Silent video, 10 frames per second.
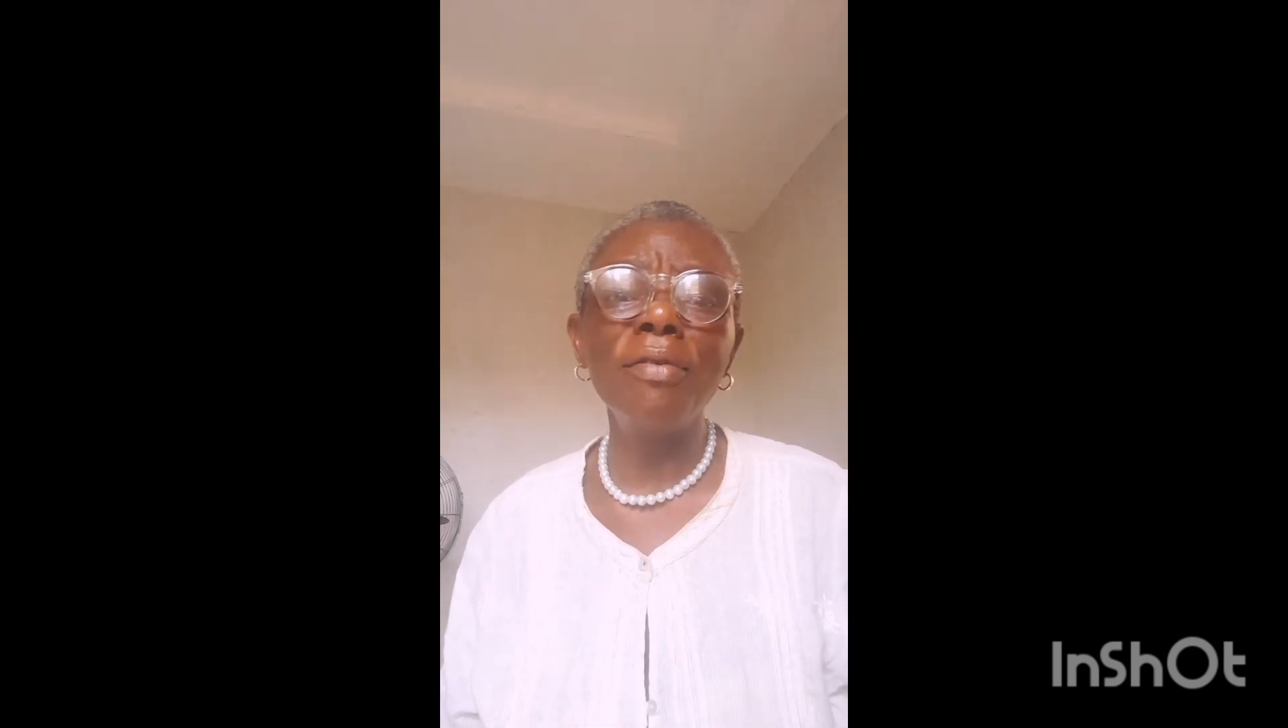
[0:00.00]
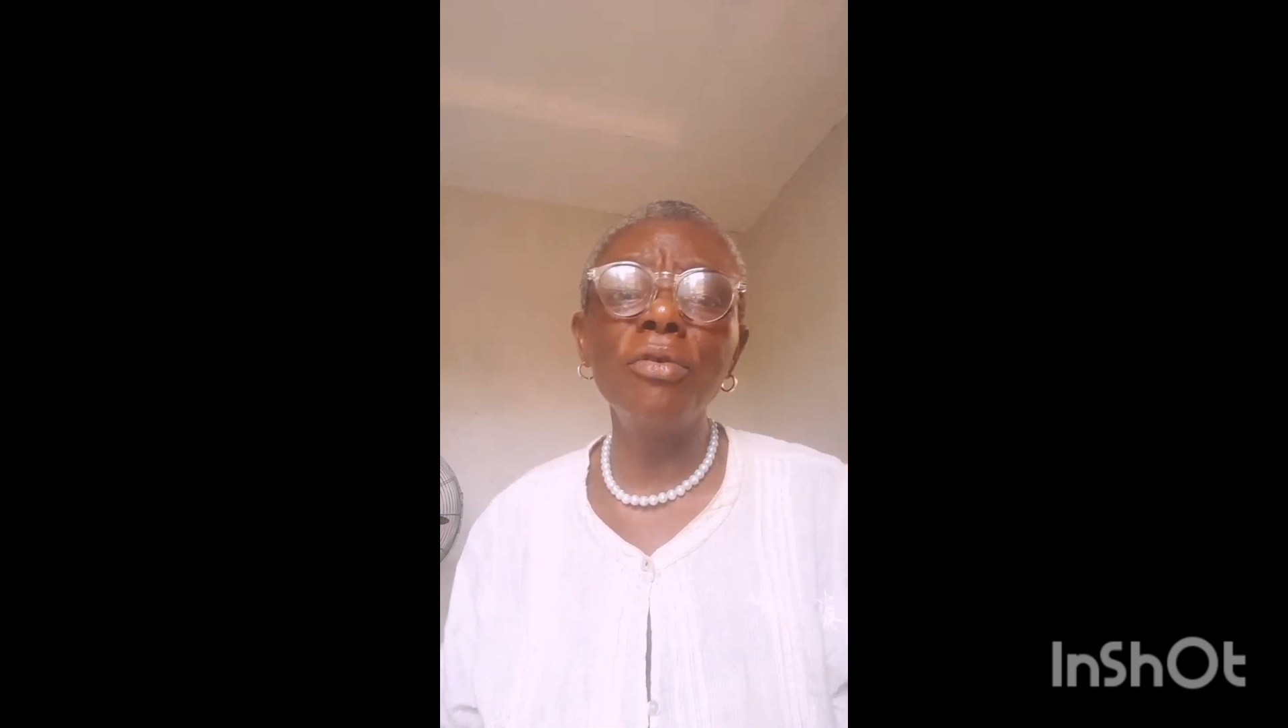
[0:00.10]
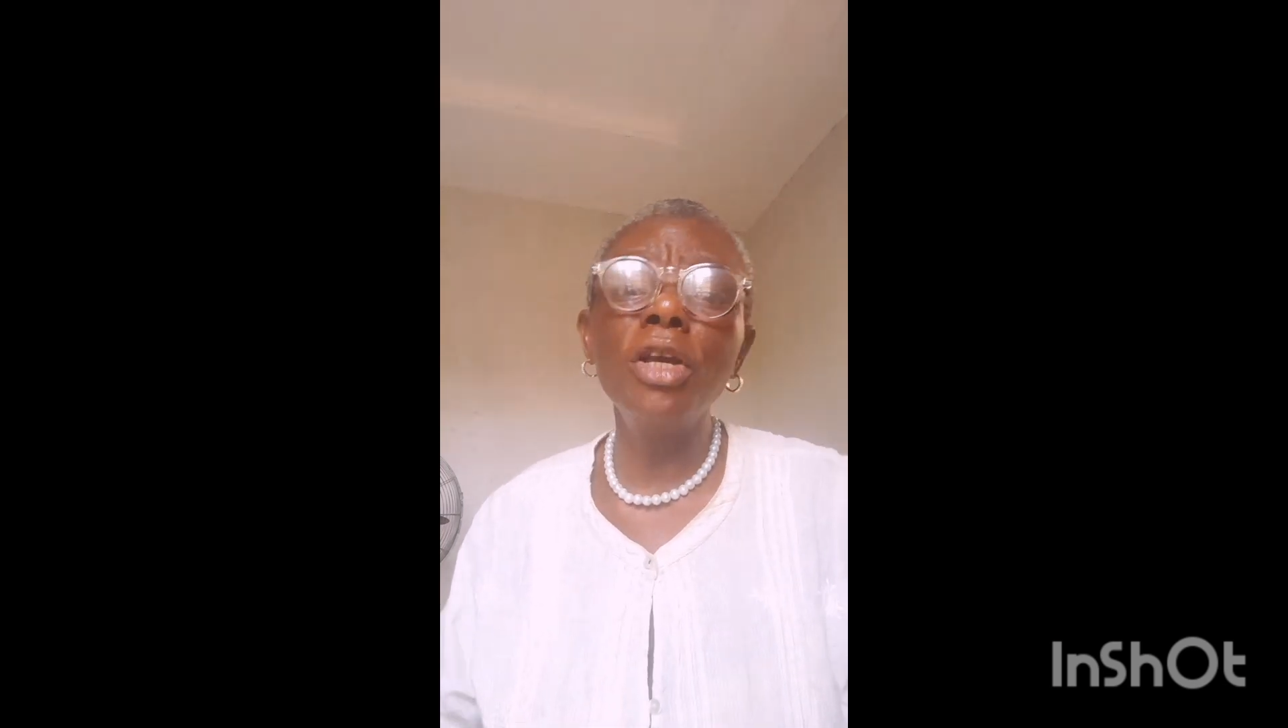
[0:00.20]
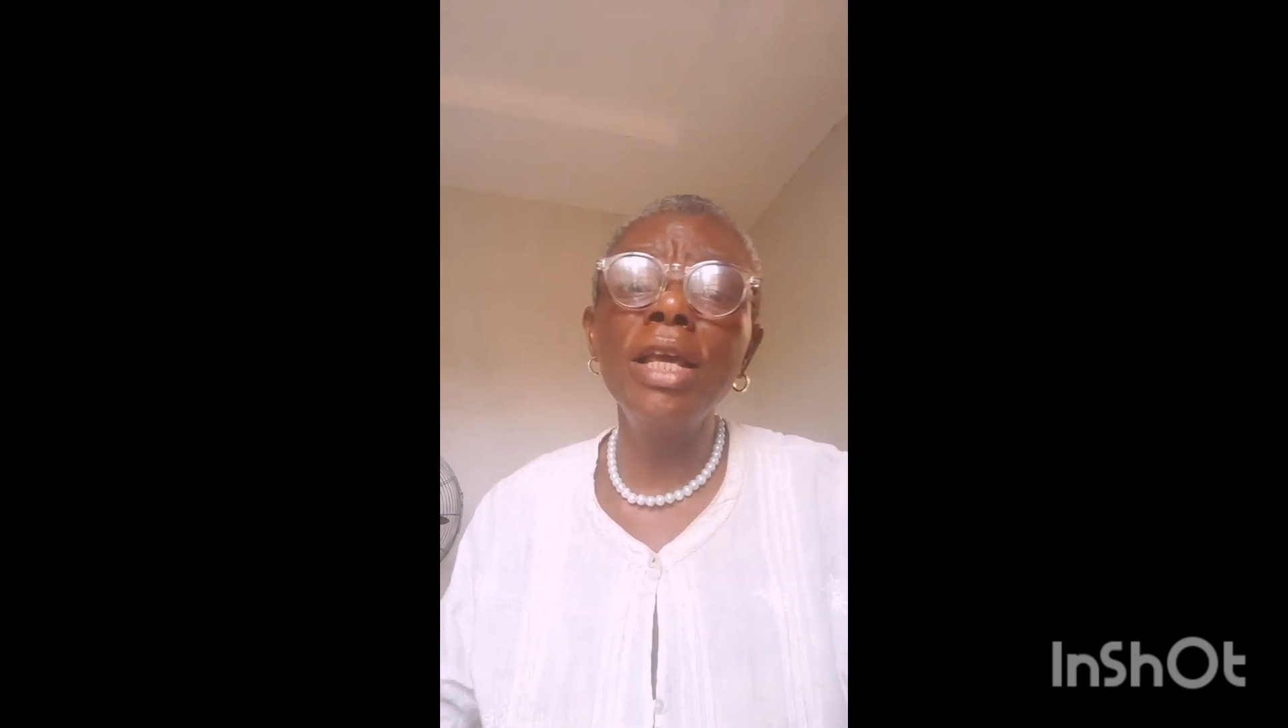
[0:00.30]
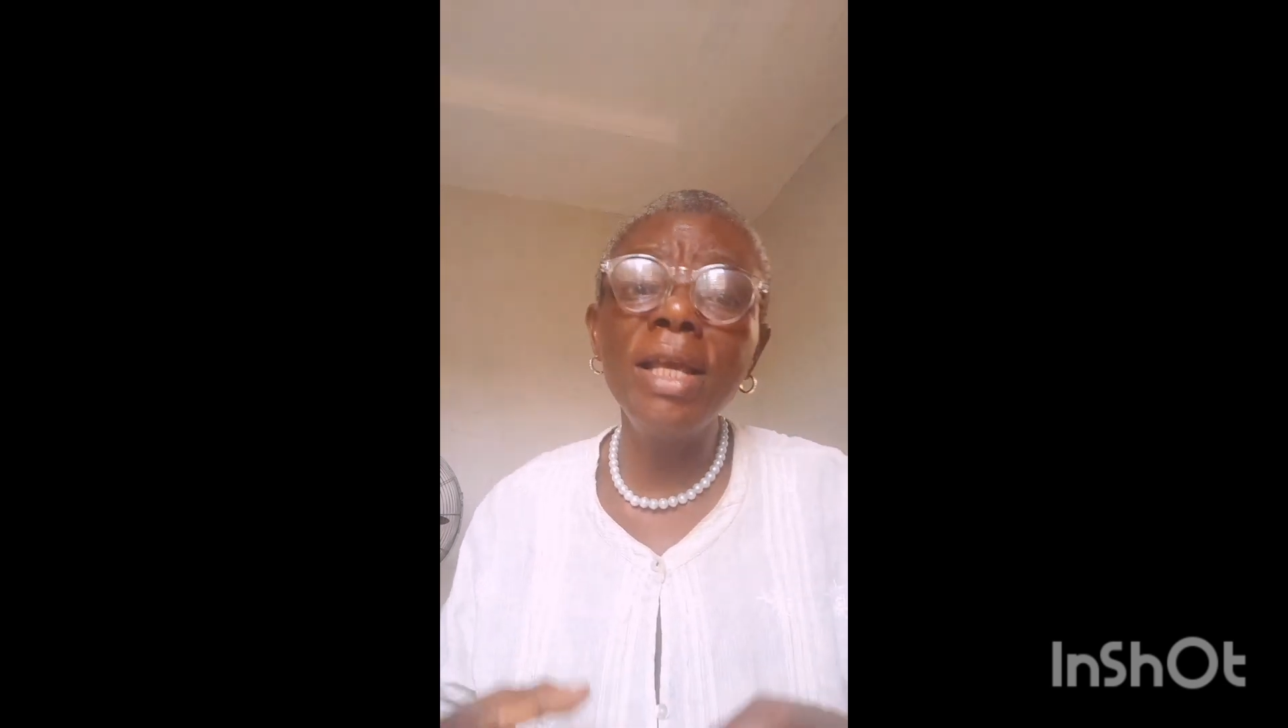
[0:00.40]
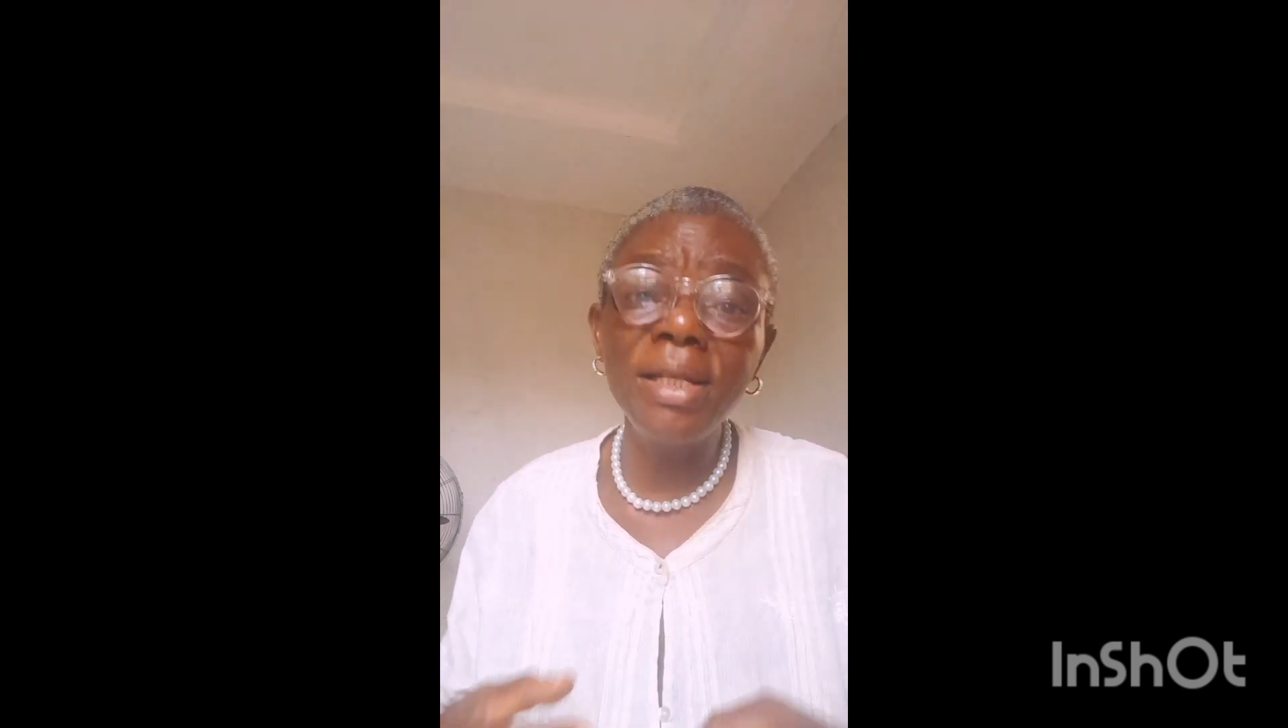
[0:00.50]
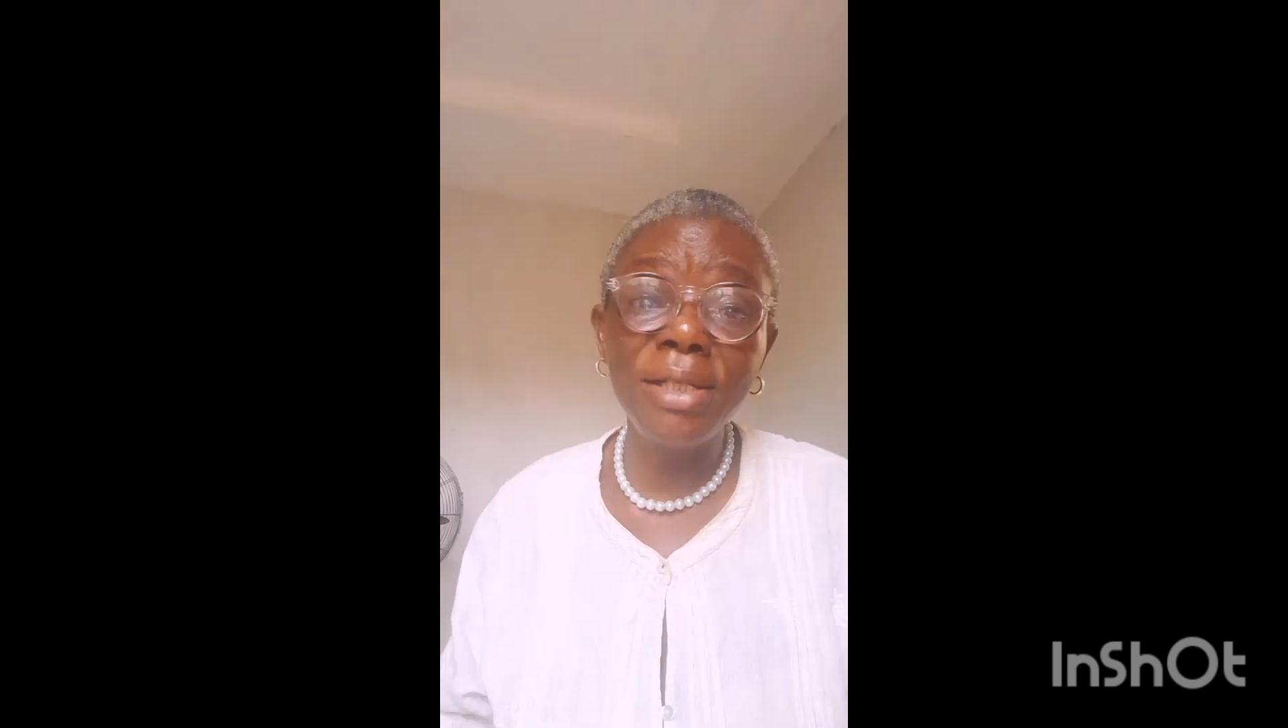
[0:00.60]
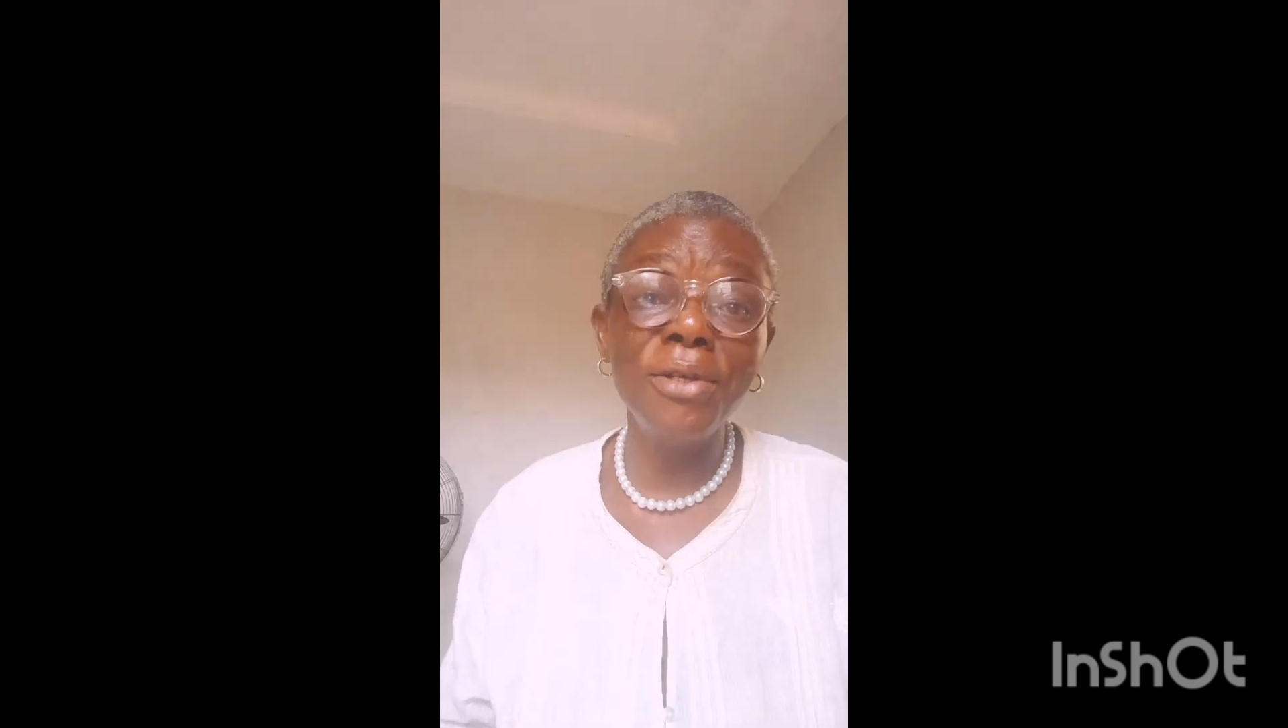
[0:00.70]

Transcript: even hit